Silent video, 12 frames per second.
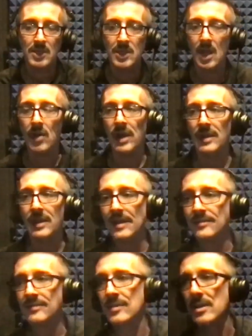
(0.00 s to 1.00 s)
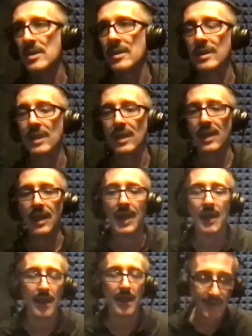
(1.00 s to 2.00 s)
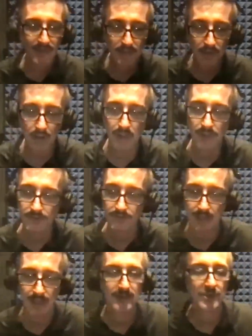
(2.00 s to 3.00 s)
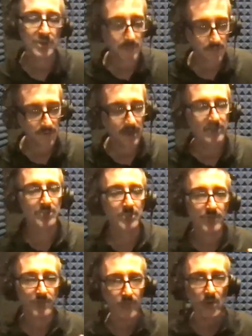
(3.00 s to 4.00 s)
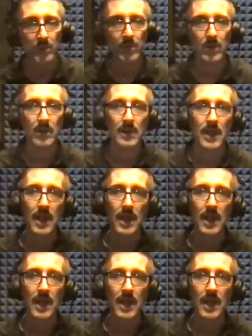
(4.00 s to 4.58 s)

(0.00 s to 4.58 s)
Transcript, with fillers: You know, and that's, as an artist, as a trumpet player, as a performer,